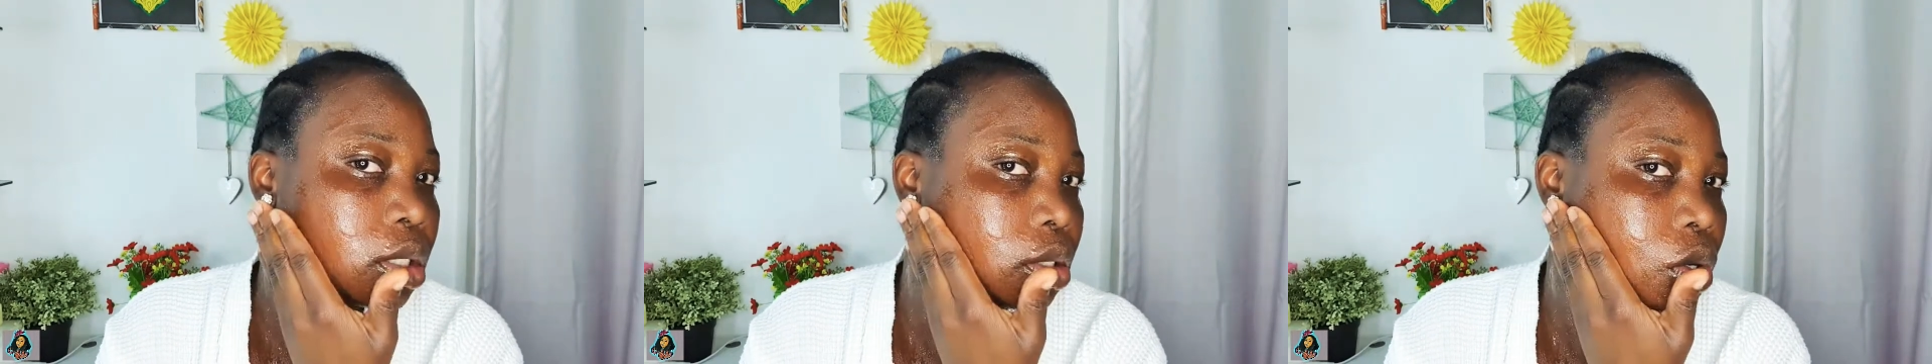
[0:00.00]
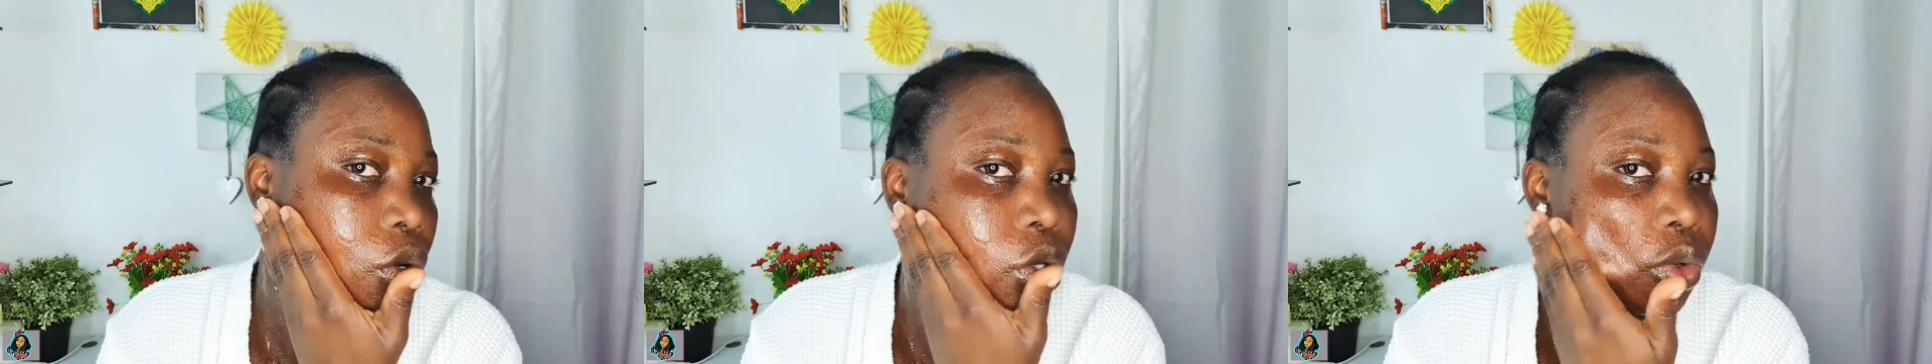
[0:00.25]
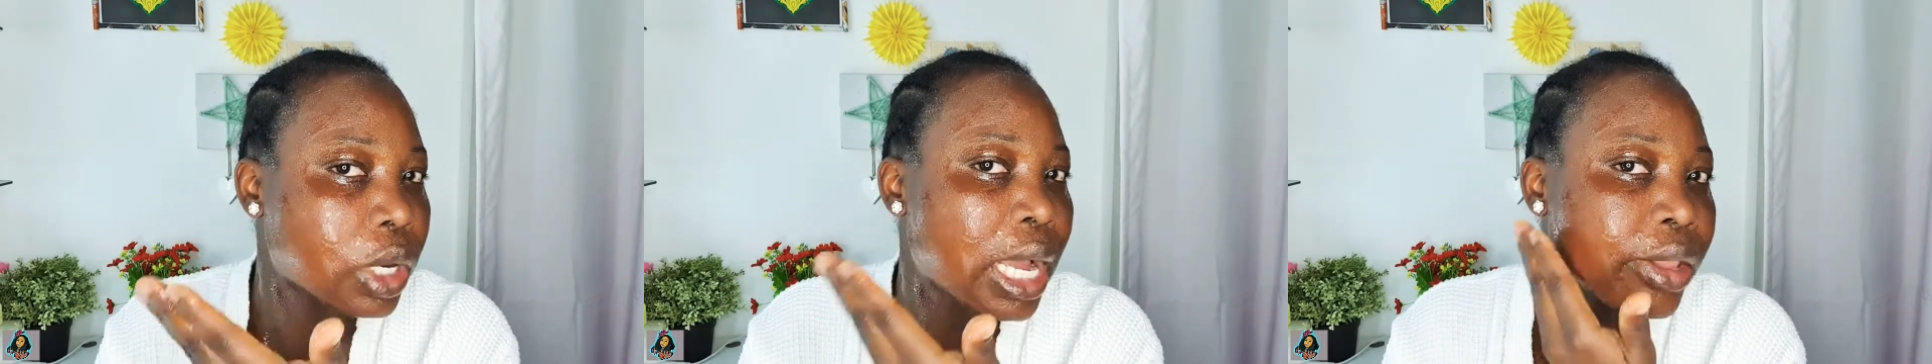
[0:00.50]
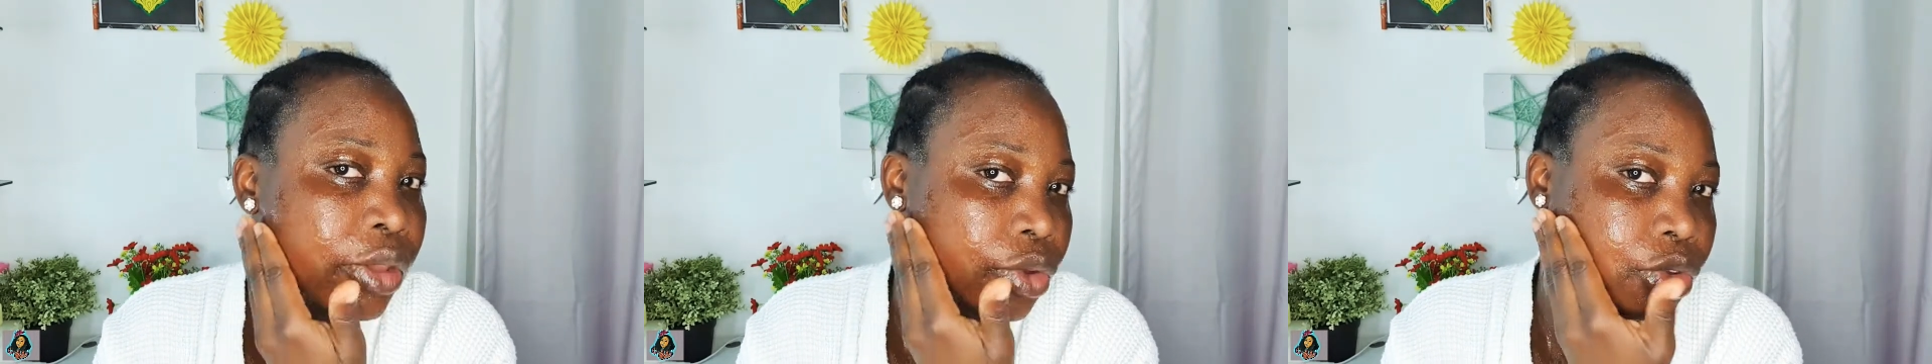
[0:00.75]
so you
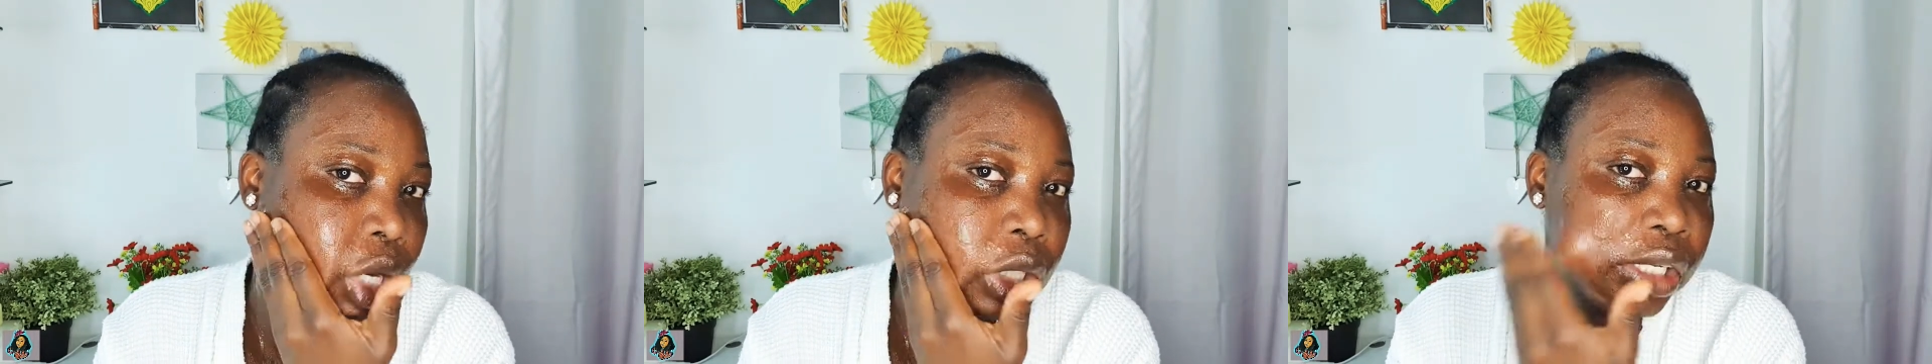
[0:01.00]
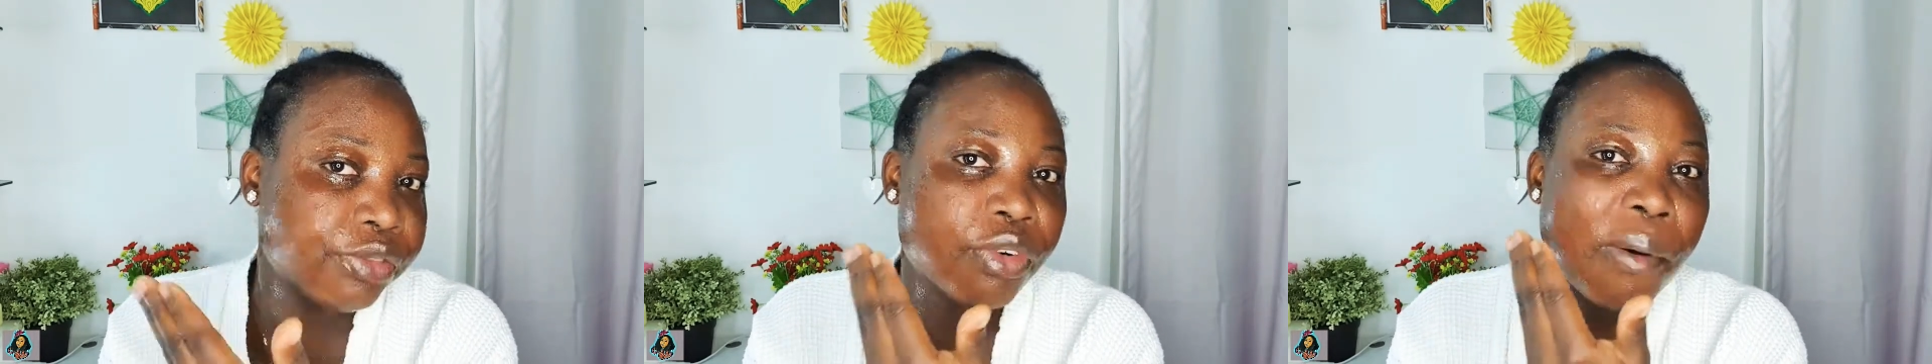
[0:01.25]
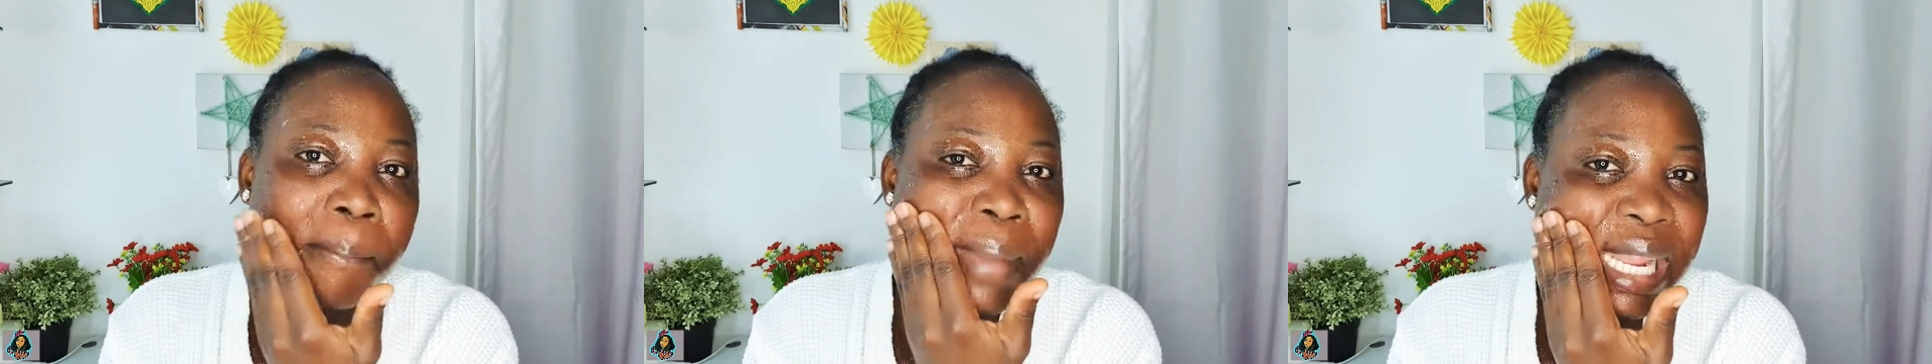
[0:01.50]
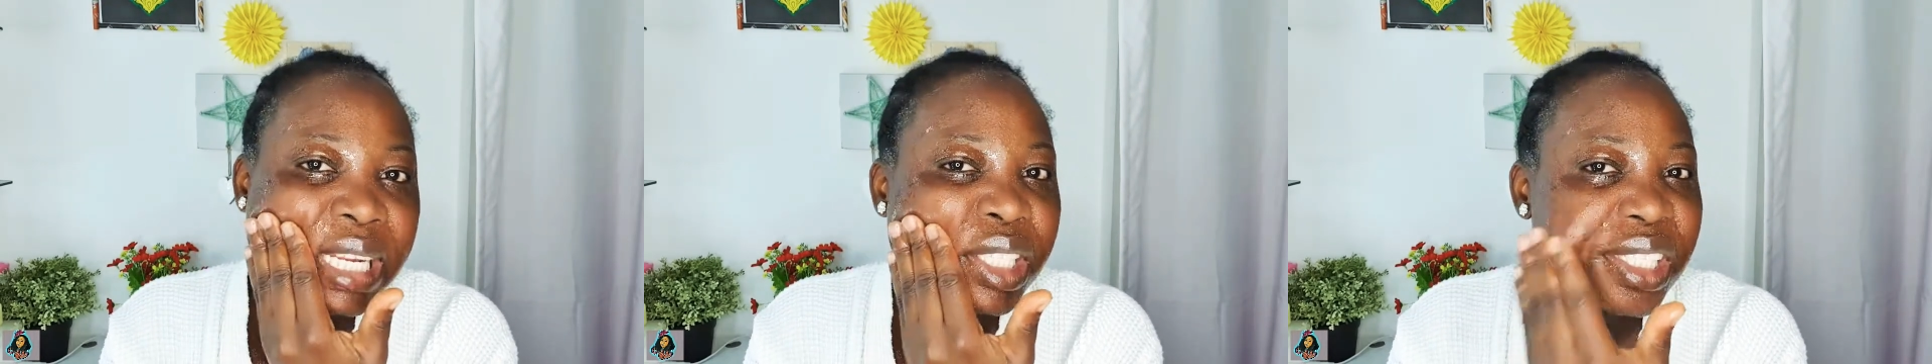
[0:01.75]
can use honey for
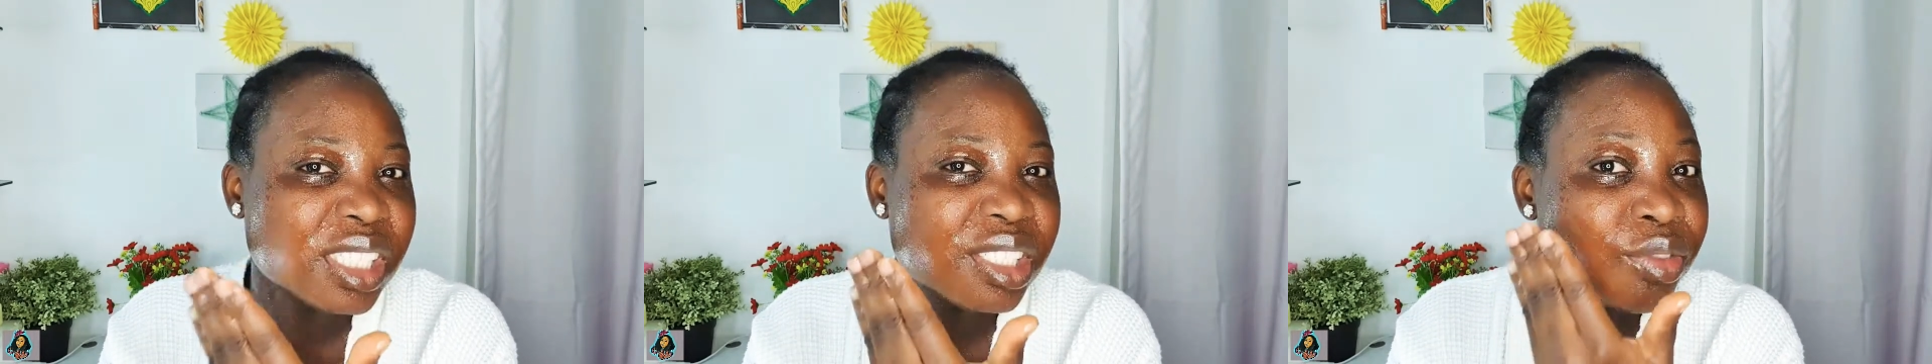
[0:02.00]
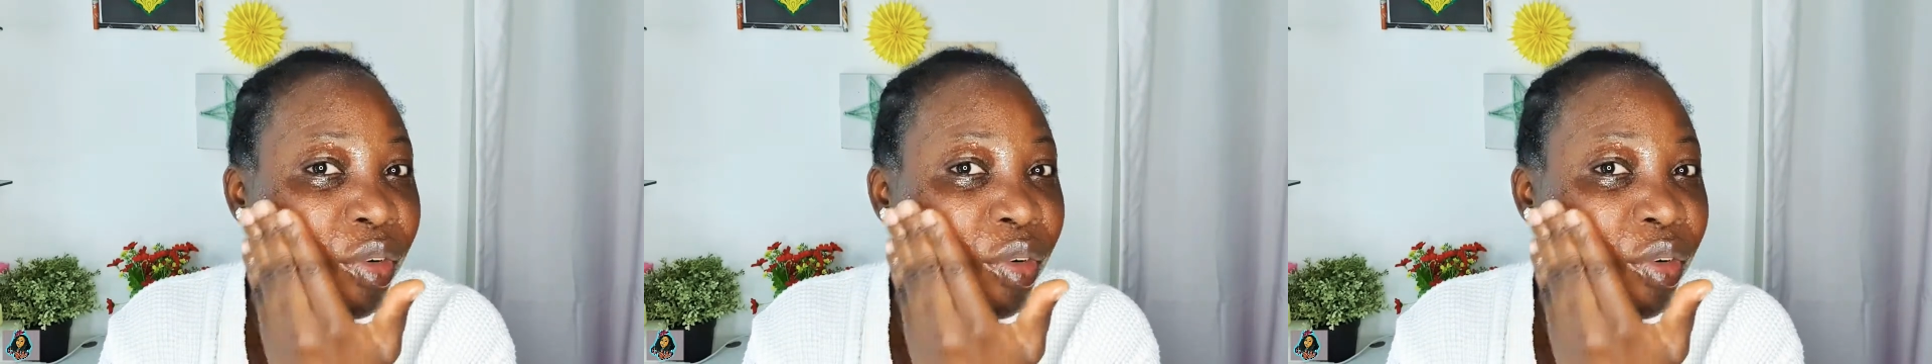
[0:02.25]
many things.